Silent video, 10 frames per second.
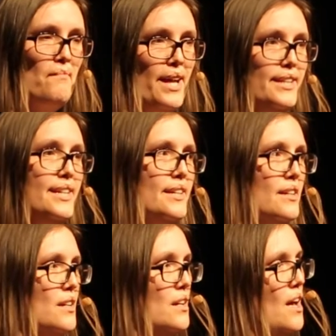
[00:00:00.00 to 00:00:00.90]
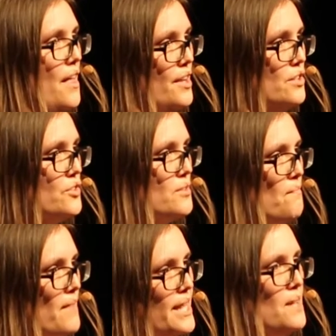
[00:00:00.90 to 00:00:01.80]
many, and there's
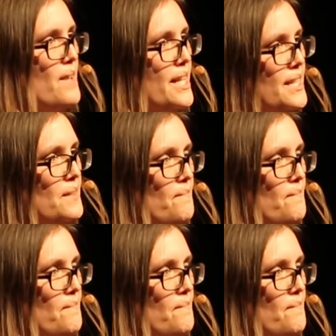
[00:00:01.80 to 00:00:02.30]
many, many.